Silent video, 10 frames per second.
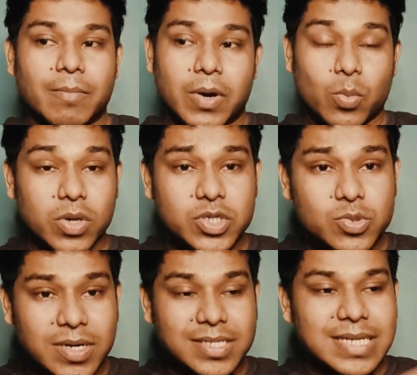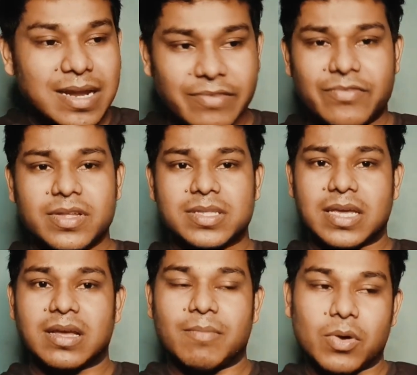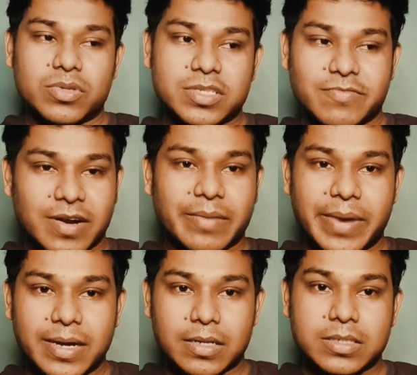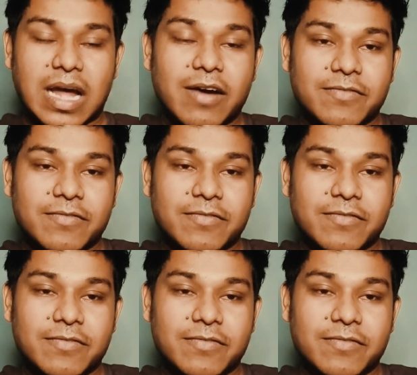But once you understand everything about these fundamentals,